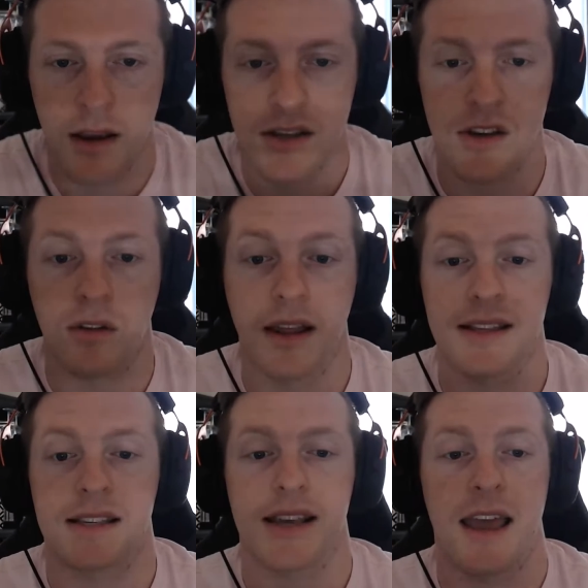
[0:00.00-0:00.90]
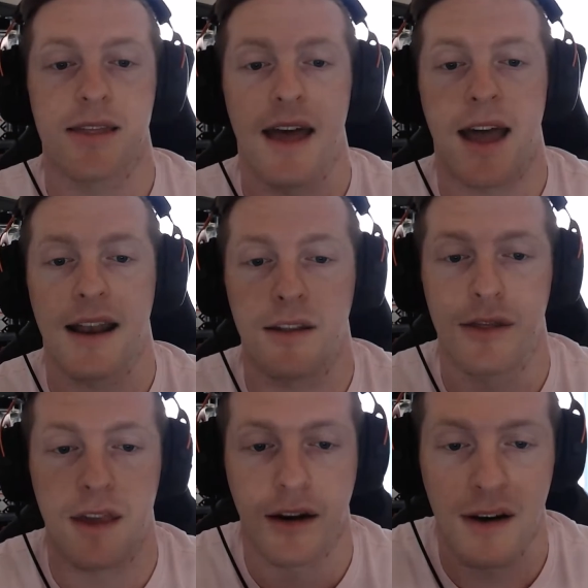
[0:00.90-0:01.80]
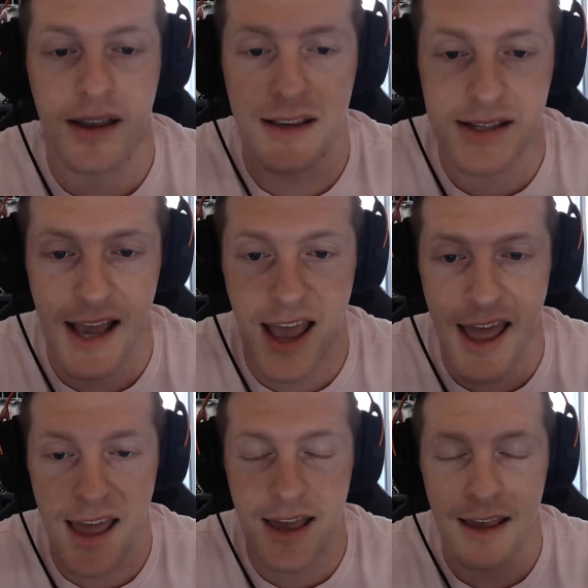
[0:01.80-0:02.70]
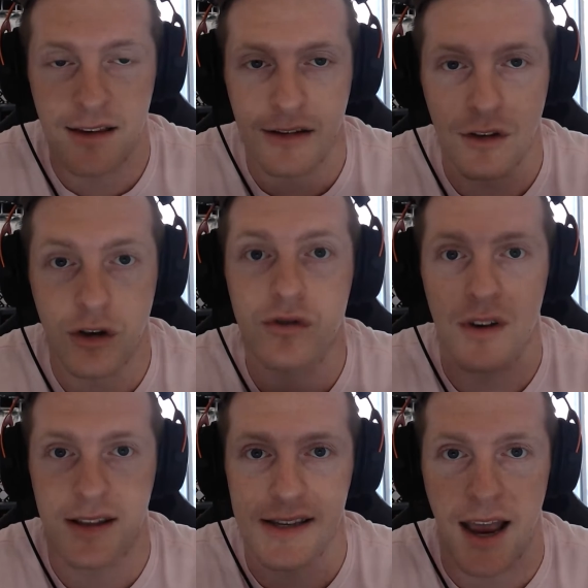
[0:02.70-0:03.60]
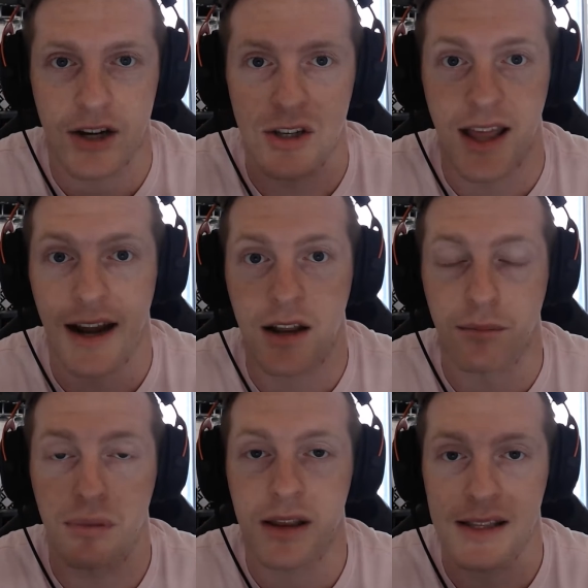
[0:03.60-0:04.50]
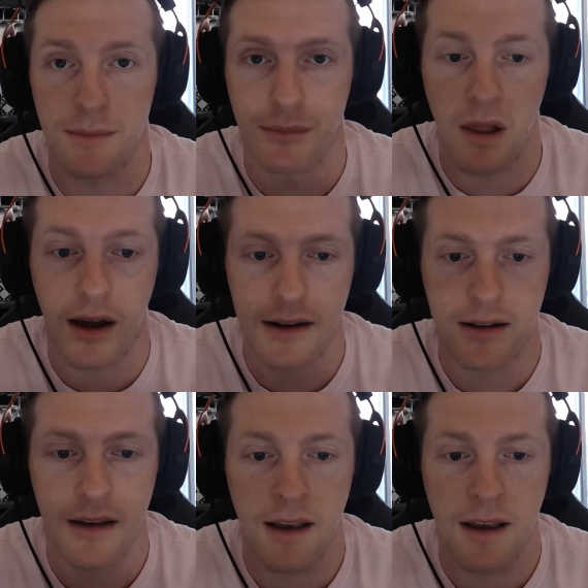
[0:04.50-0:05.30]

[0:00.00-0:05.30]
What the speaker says: So let's say that there is a new transaction that completes a block.